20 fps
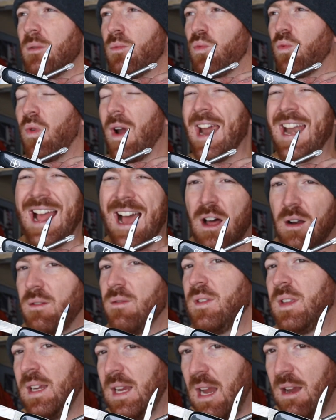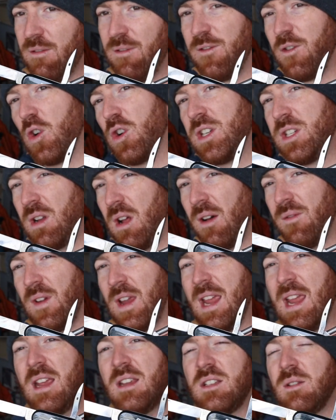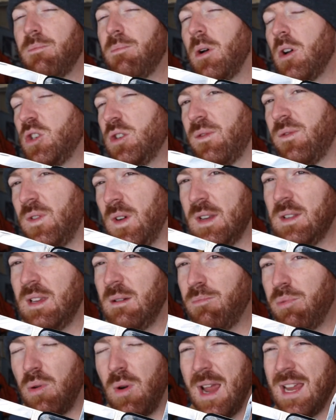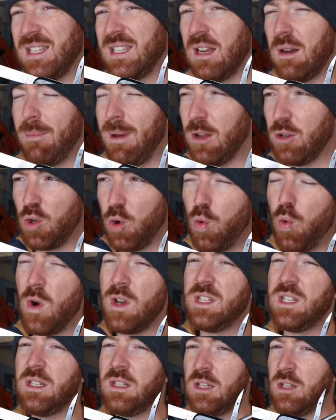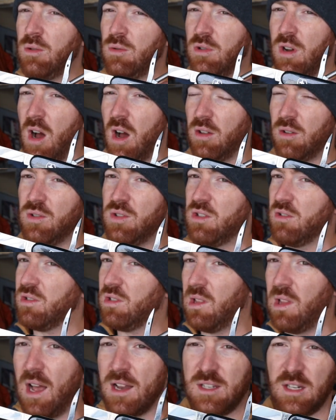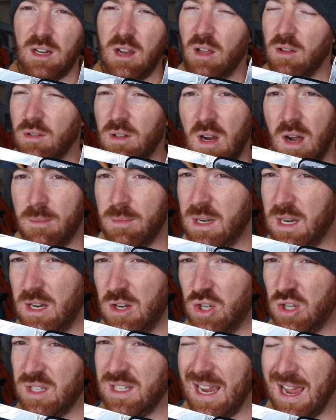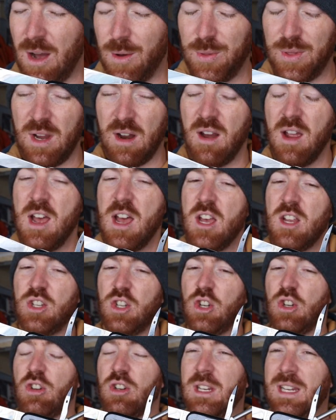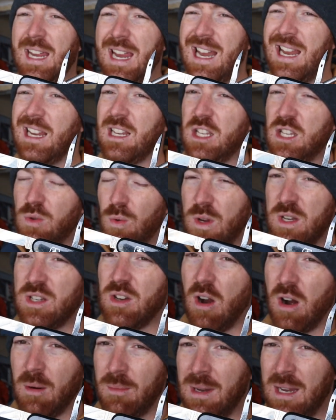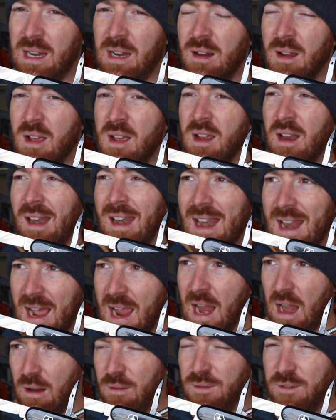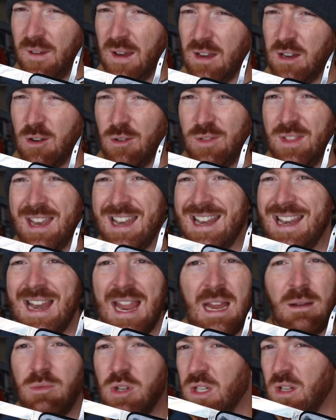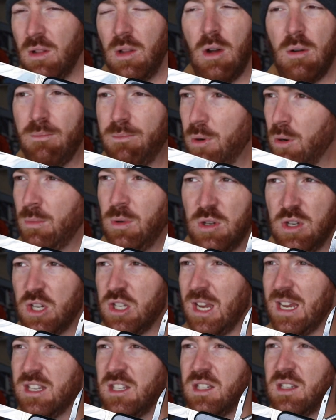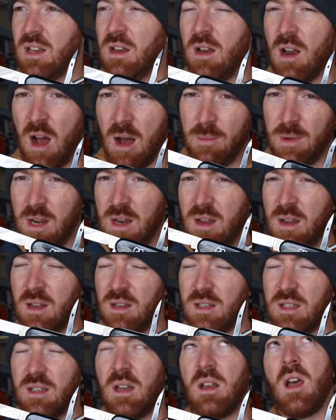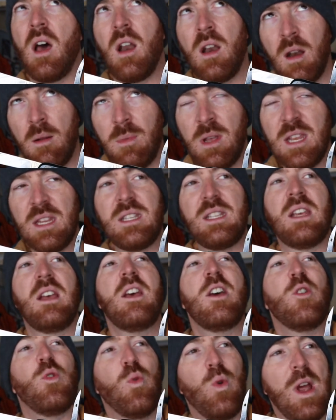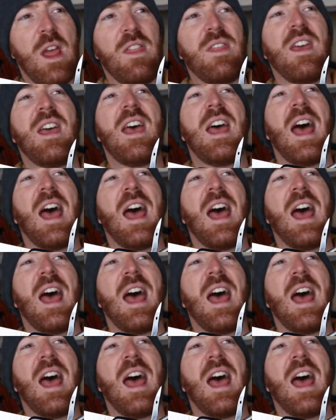right out of the gate, first off, it hits a budget-friendly price at about twenty-two dollars. There's lots of color combinations out there. So you're getting a Swiss Army knife, and you know the name just alone, boom, you just it's synonymous synonymous with